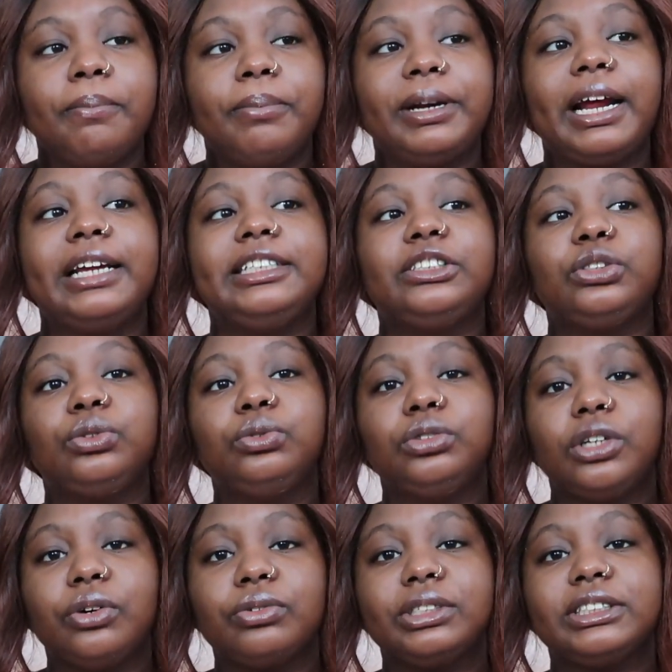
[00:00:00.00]
But I do
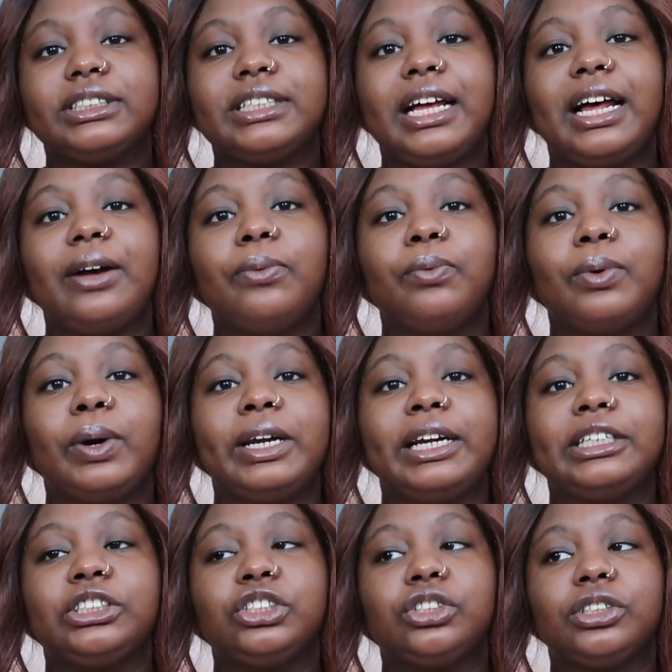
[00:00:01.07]
notice that when
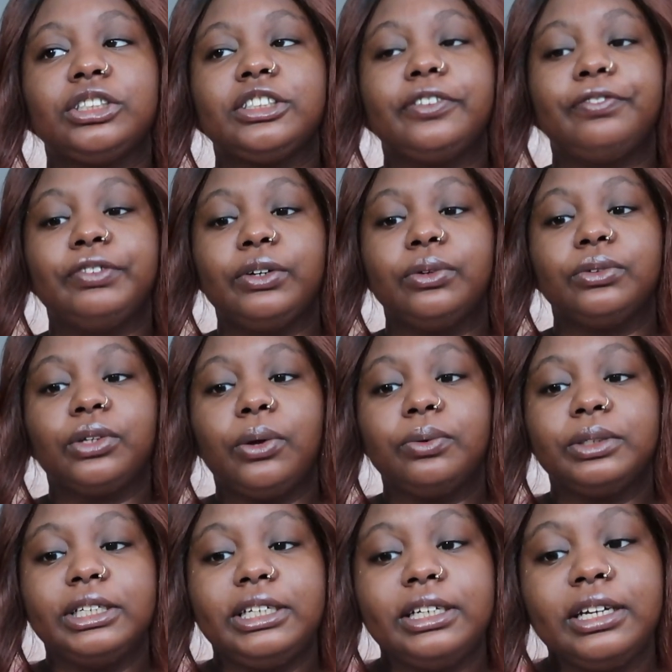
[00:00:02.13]
I start to feel
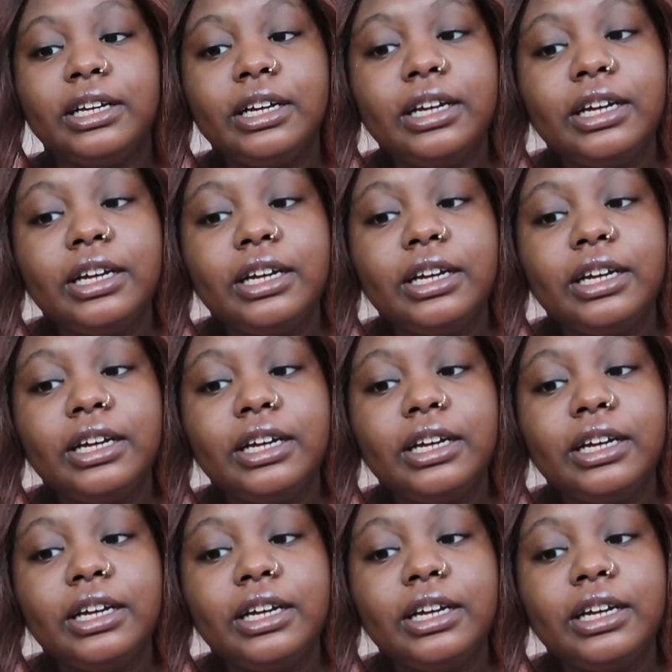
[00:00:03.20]
lonely,